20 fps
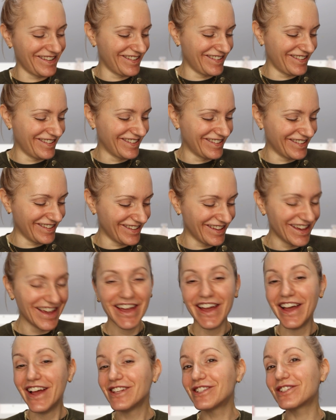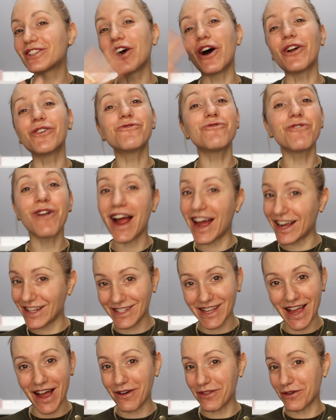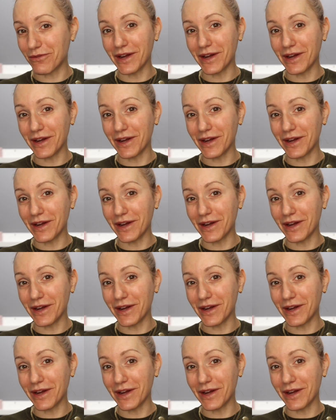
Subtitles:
It's gone right out the